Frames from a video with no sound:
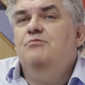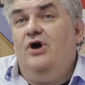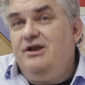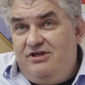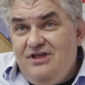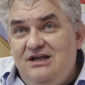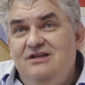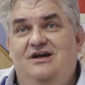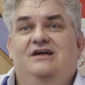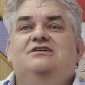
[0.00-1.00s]
But anyway,
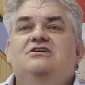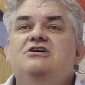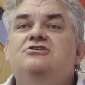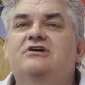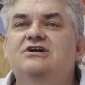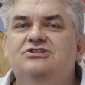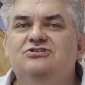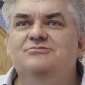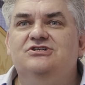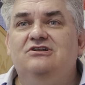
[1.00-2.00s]
that, that triggered
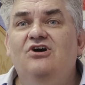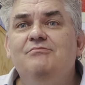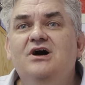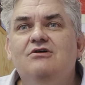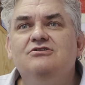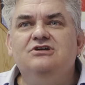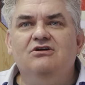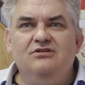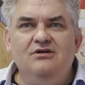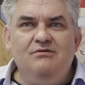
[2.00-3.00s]
somebody's alarm bells,
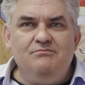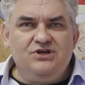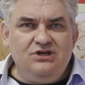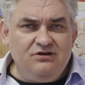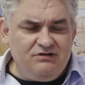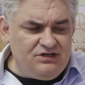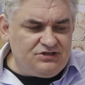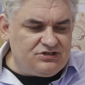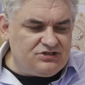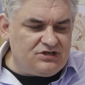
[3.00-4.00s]
got them
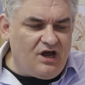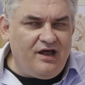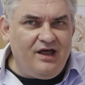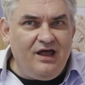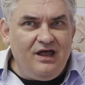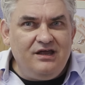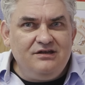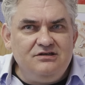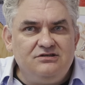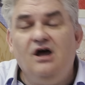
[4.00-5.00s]
curious,
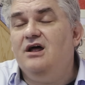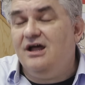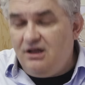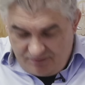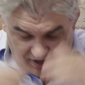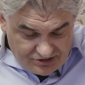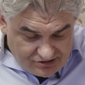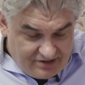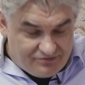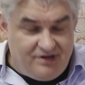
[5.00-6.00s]
and I, I, I
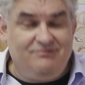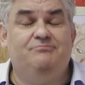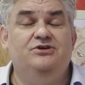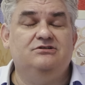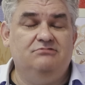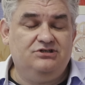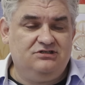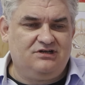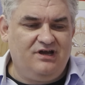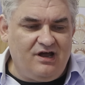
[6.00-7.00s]
should give the name of that person, which
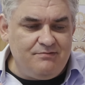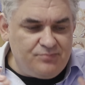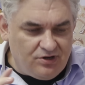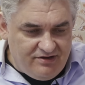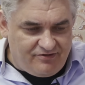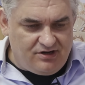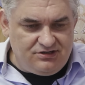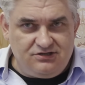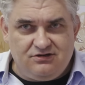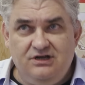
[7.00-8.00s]
is, uh, I believe,
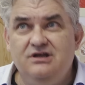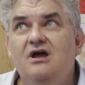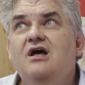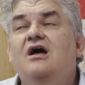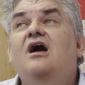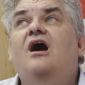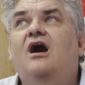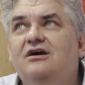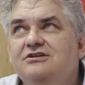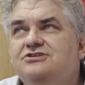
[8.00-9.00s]
Andre,
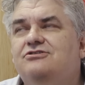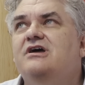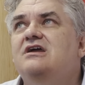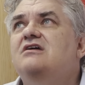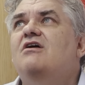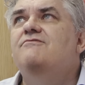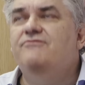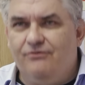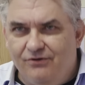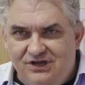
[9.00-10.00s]
Andre
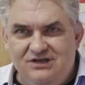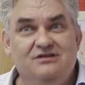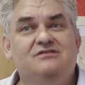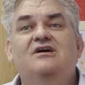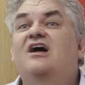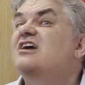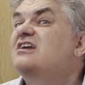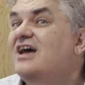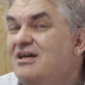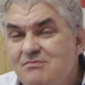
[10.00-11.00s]
Freund. And
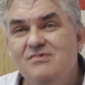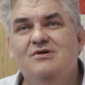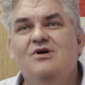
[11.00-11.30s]
again,